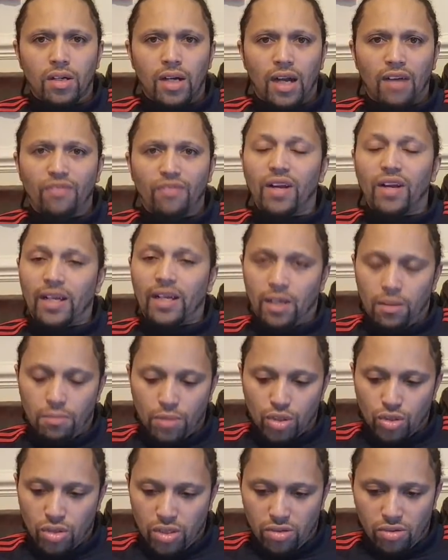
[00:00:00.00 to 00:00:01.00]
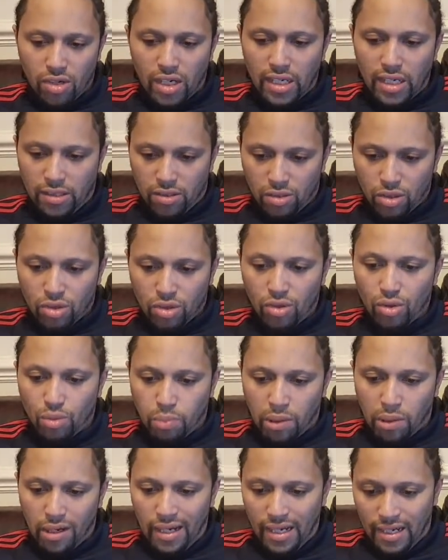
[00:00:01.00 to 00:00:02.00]
Atletico Madrid, right? Good
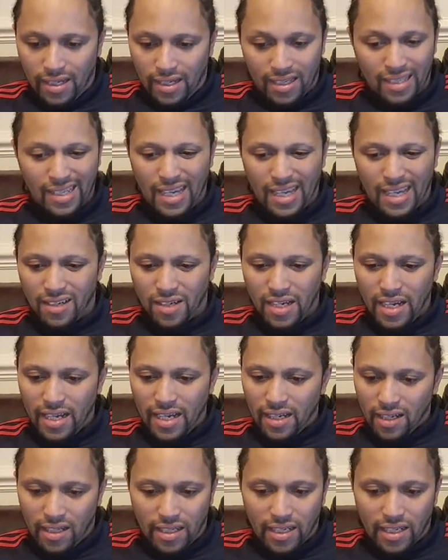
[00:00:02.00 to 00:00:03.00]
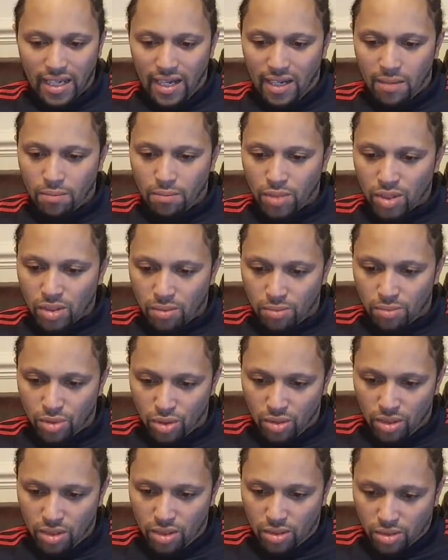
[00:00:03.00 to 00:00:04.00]
player. Again, you ain't going to get him to come
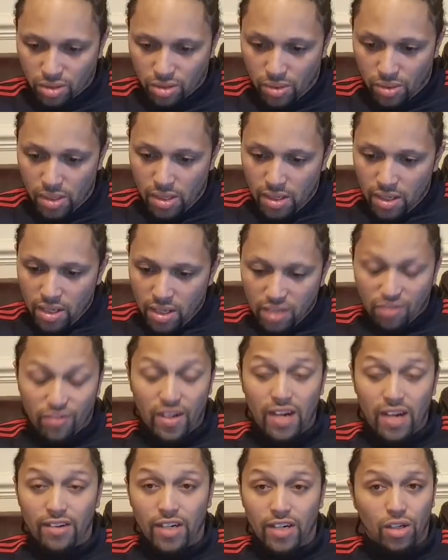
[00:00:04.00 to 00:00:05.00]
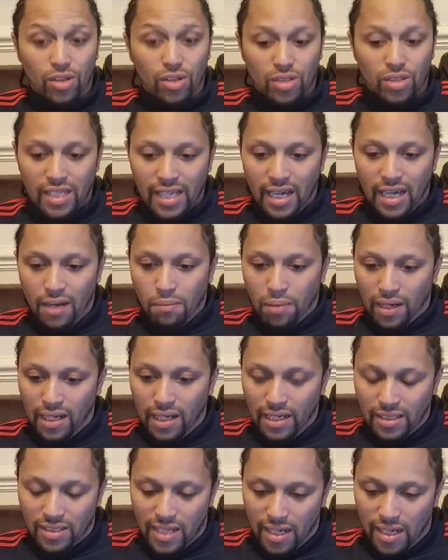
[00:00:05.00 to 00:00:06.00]
to Arsenal. It's very hard to get
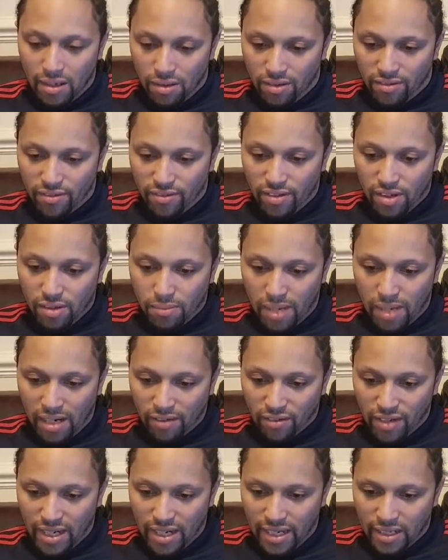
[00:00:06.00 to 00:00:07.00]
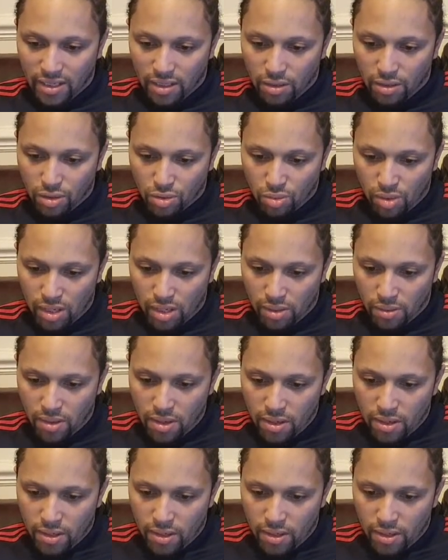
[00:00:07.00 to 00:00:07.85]
players out of Atletico as well.